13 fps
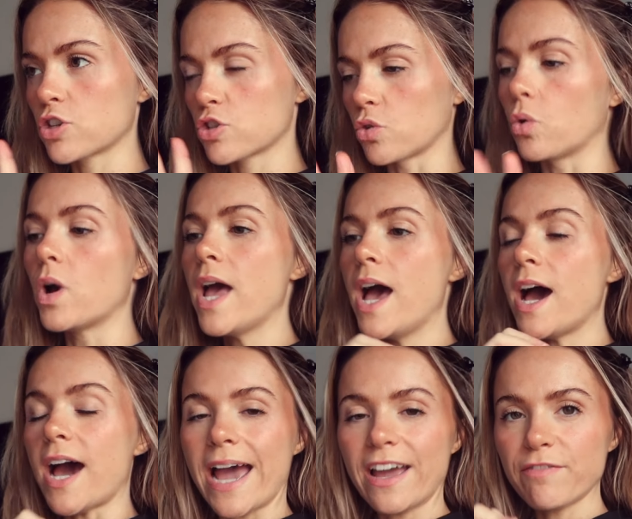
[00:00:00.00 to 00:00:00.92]
So
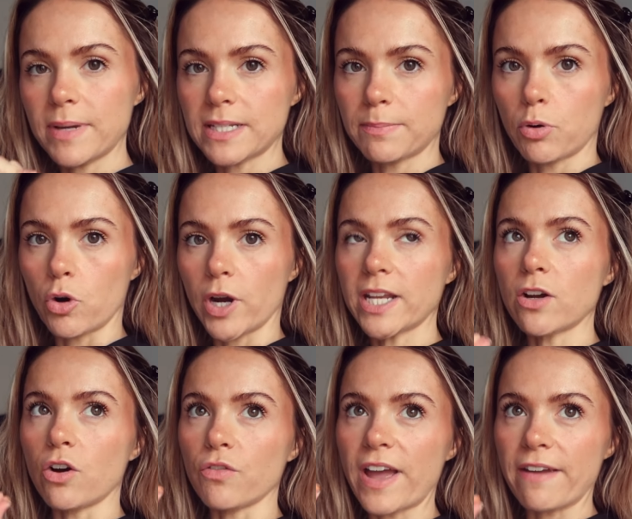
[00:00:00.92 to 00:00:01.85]
I have made a point
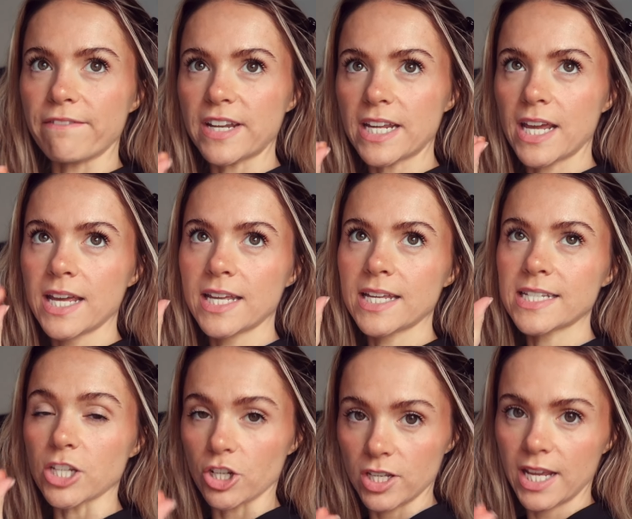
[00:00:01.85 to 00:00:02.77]
of every
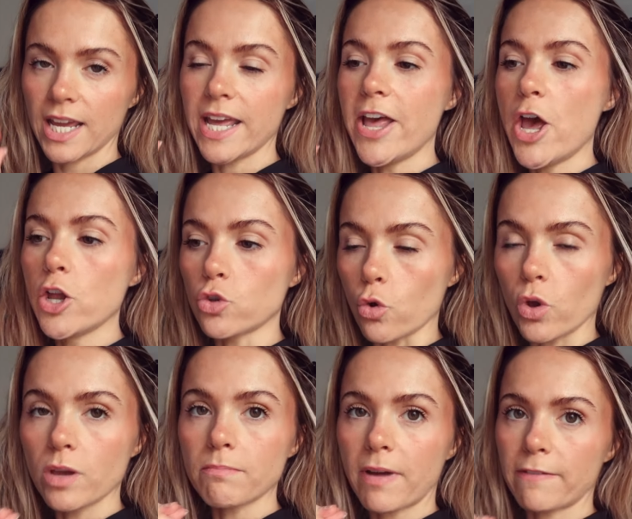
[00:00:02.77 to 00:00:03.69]
Sunday
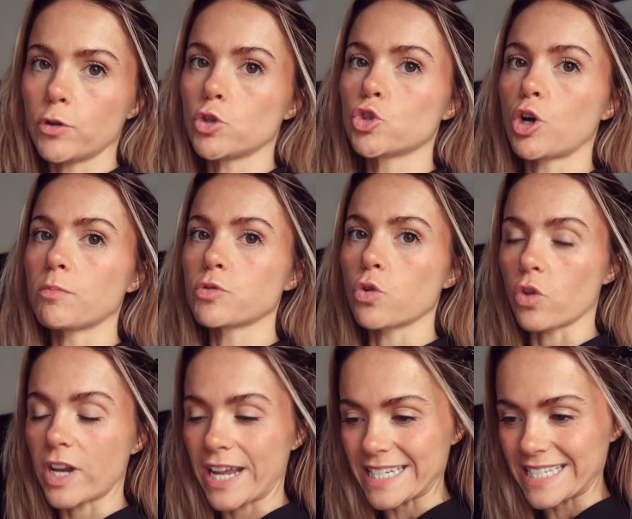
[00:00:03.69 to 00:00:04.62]
doing my food shop so
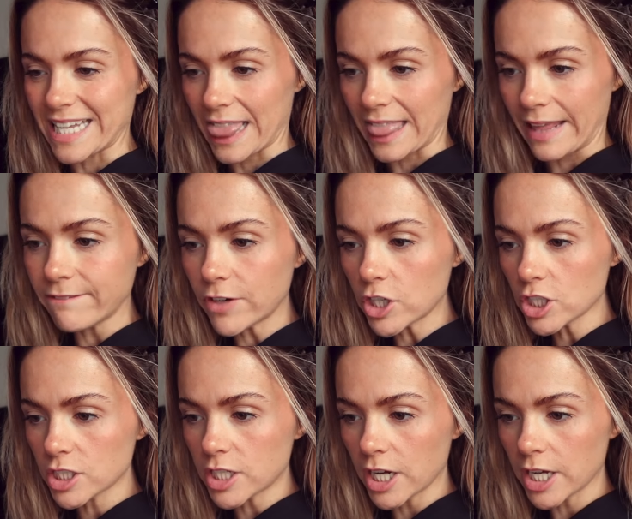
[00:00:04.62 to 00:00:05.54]
that it is delivered